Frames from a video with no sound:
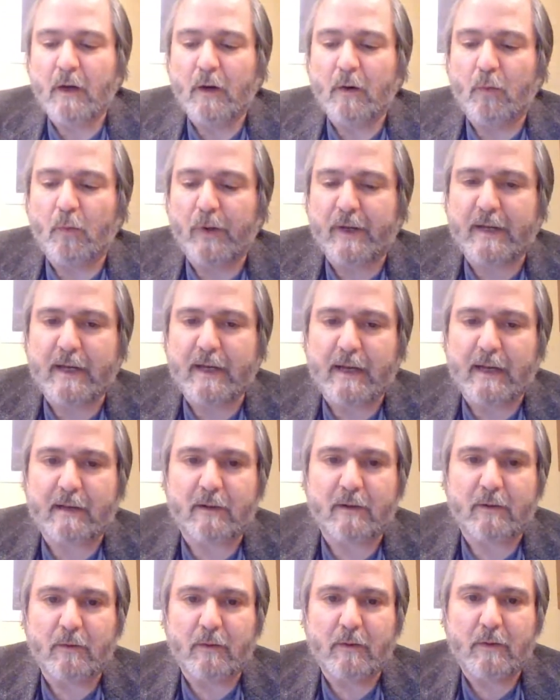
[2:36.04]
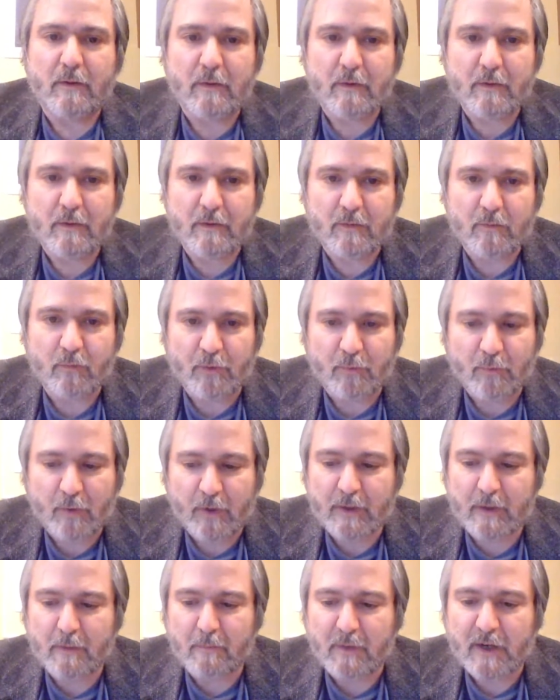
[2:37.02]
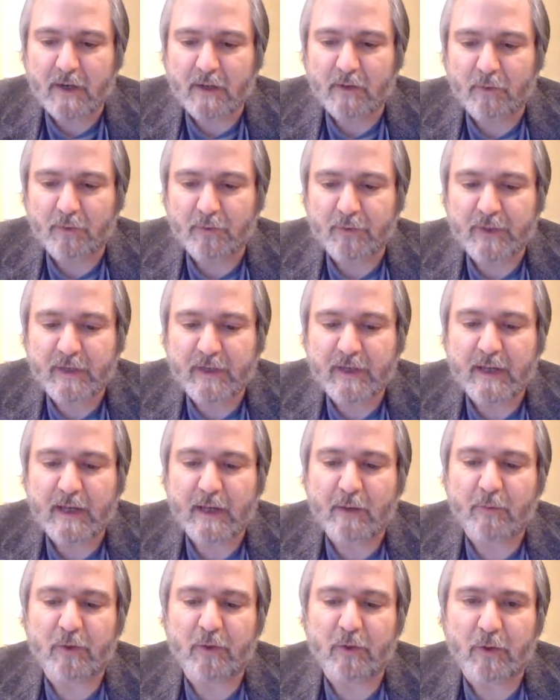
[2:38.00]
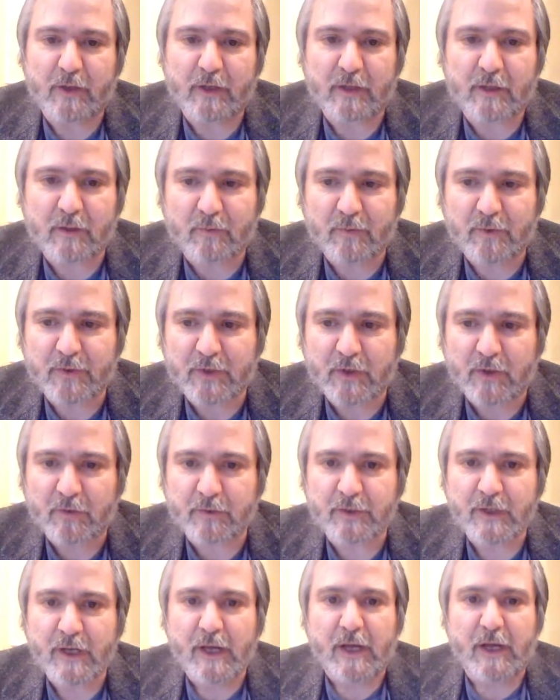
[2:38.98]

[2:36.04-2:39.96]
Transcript: We get, we run the models and we look at the results.